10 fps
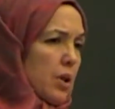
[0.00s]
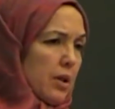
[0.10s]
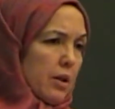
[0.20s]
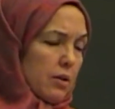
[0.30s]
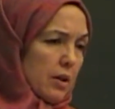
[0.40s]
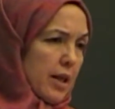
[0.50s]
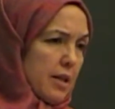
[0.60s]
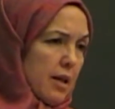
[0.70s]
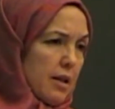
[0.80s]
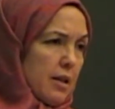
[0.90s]
political
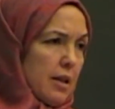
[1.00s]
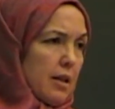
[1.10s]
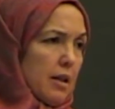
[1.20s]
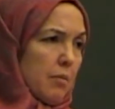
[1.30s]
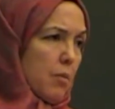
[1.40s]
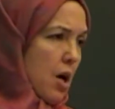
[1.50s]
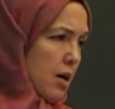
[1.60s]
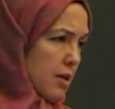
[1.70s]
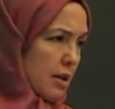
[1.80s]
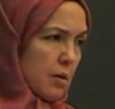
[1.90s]
identity in
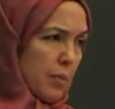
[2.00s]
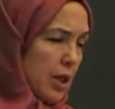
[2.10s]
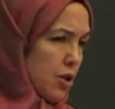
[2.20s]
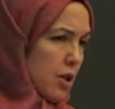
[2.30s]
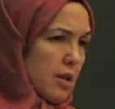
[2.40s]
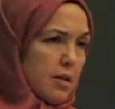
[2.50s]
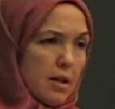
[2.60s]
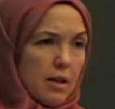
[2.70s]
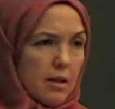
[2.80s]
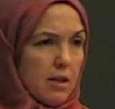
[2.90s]
mosque speeches
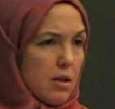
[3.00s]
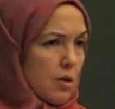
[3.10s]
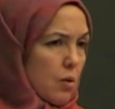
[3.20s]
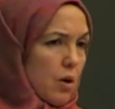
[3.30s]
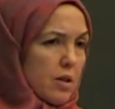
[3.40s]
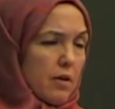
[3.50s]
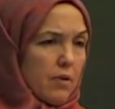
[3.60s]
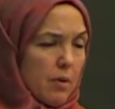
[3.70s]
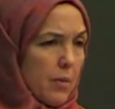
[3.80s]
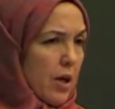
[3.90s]
and in the discourse of
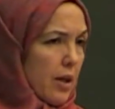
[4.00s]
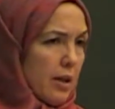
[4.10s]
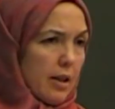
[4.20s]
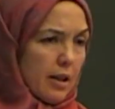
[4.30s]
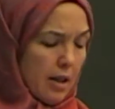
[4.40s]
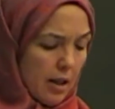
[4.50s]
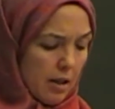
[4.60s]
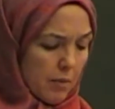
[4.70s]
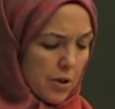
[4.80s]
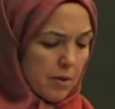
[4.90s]
the American and
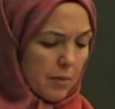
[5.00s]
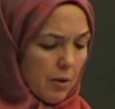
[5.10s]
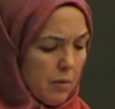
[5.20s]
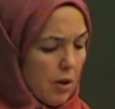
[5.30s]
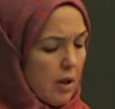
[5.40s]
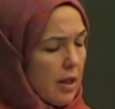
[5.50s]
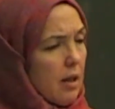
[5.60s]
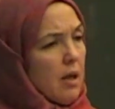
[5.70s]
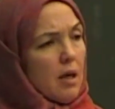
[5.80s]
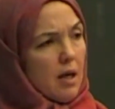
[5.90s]
Canadian Muslim
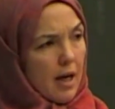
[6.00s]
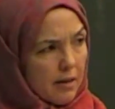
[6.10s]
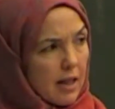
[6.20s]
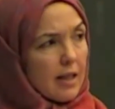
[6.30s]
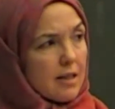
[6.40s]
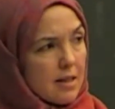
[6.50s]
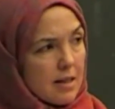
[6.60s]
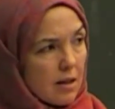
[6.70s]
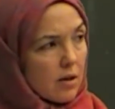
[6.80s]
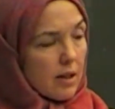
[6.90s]
community. I think it
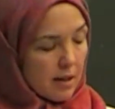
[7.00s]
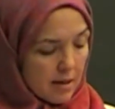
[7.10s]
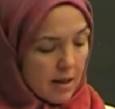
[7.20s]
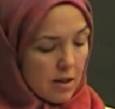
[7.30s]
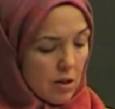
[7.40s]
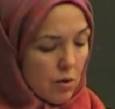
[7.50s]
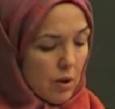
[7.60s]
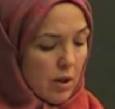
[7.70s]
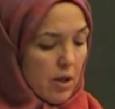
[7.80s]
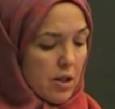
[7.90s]
still exists to a
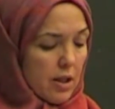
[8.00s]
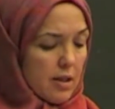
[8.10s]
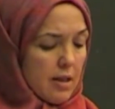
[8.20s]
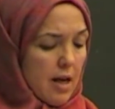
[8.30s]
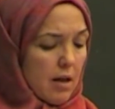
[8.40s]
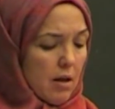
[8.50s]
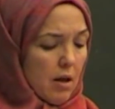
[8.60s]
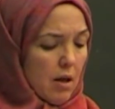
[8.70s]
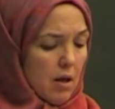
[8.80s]
large extent.